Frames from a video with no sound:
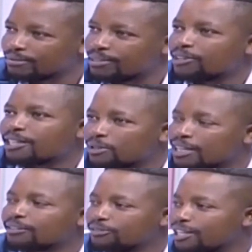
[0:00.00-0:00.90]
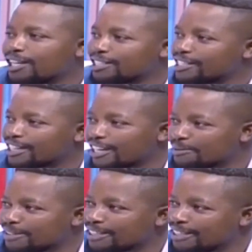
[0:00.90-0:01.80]
now that's where the drill architecture
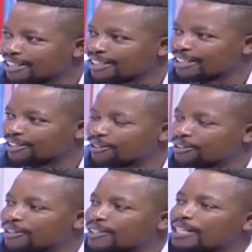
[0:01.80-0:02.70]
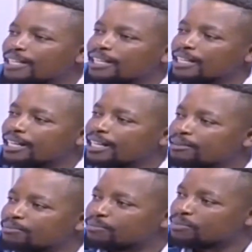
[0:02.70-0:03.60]
comes in. Right. You know. Right. Uh,
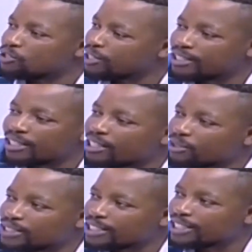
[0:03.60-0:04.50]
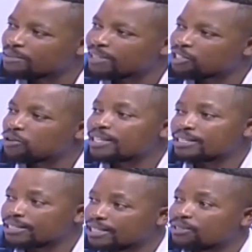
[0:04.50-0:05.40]
strengthening the containers, make sure
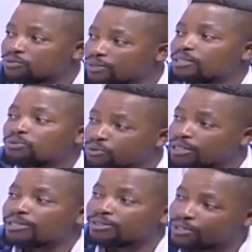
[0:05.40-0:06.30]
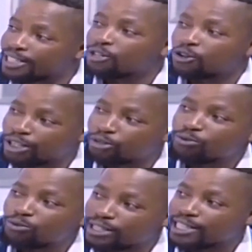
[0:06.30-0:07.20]
it's, it, it, it is really going to
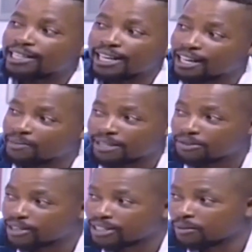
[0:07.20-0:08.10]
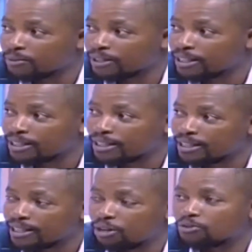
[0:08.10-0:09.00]
withstand the elements, for mm. example.
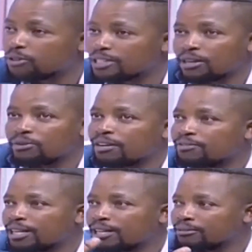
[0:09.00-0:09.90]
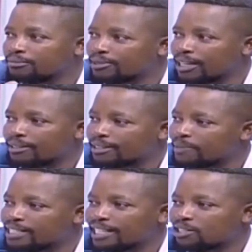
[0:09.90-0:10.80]
Mm. And of course, now we have the the, the
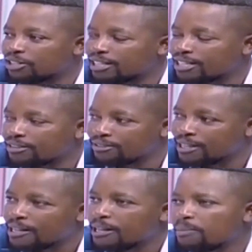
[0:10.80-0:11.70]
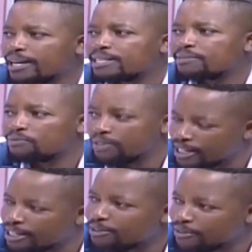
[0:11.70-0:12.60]
maintenance, all that stuff. Okay. But it's
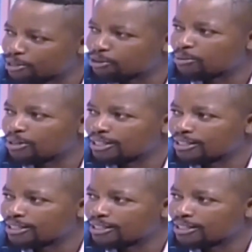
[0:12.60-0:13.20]
very very doable.